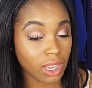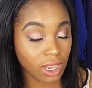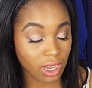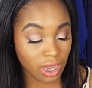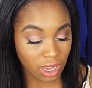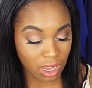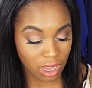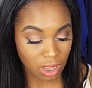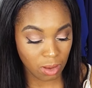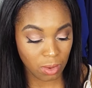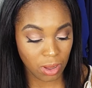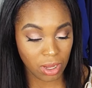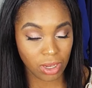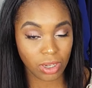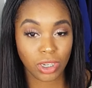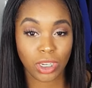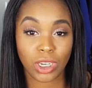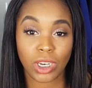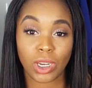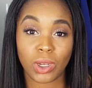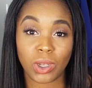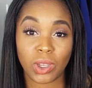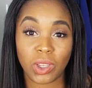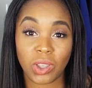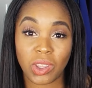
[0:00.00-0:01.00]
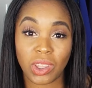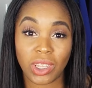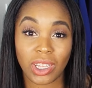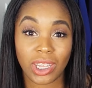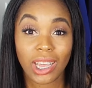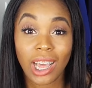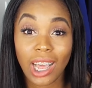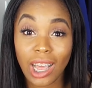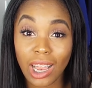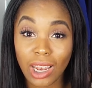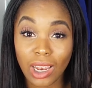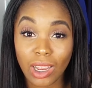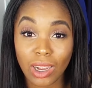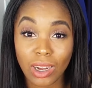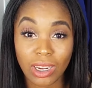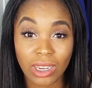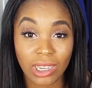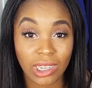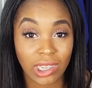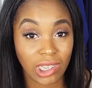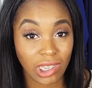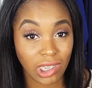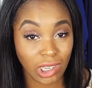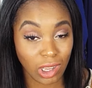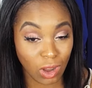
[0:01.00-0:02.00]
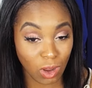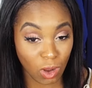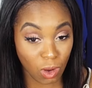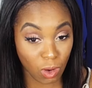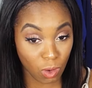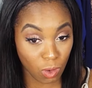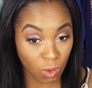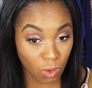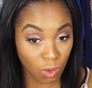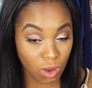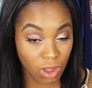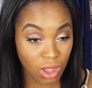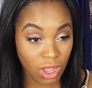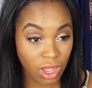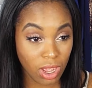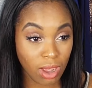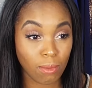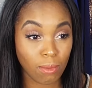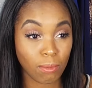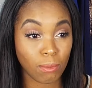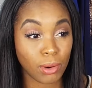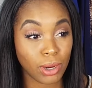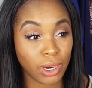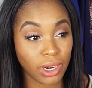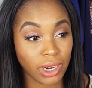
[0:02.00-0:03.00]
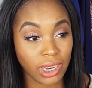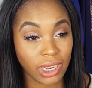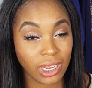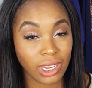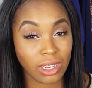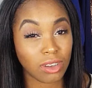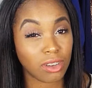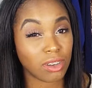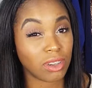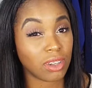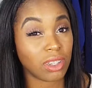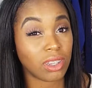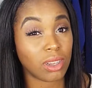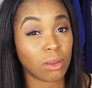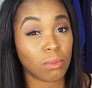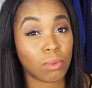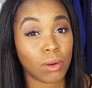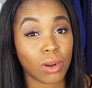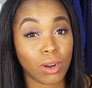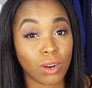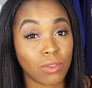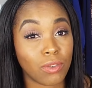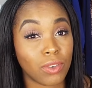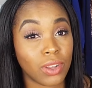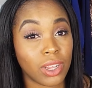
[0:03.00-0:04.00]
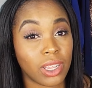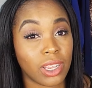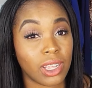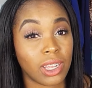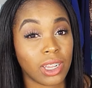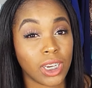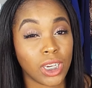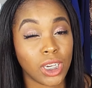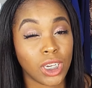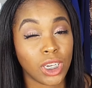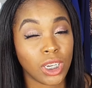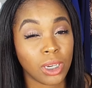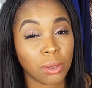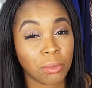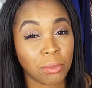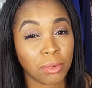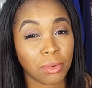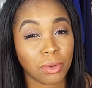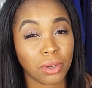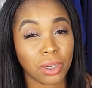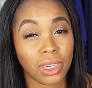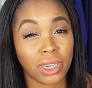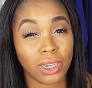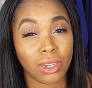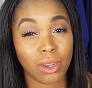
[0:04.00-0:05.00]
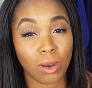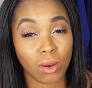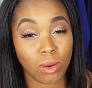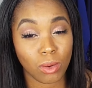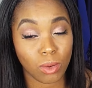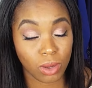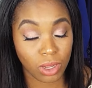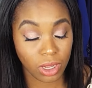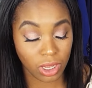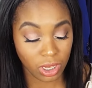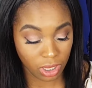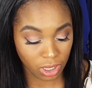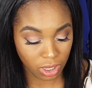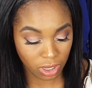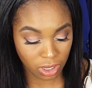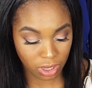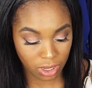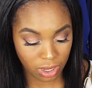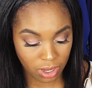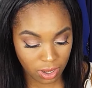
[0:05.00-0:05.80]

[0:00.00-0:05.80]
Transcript: Um, I'll show you the color. It's so pretty is just the perfect like shimmery gold color.